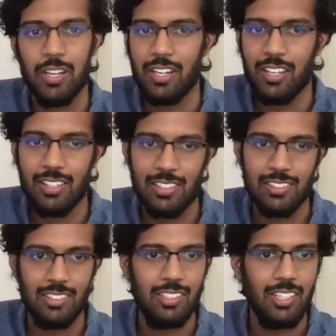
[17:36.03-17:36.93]
ADA
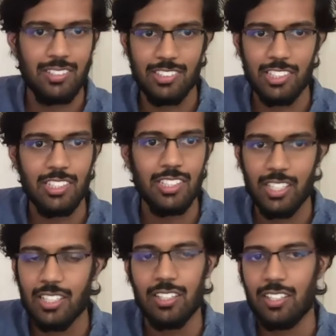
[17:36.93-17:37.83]
delta, SGD,
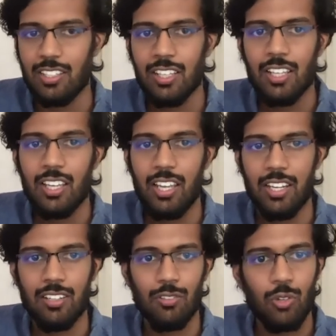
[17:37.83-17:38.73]
any,
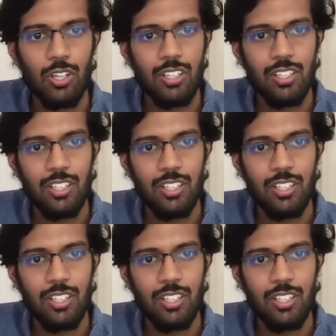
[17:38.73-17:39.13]
and what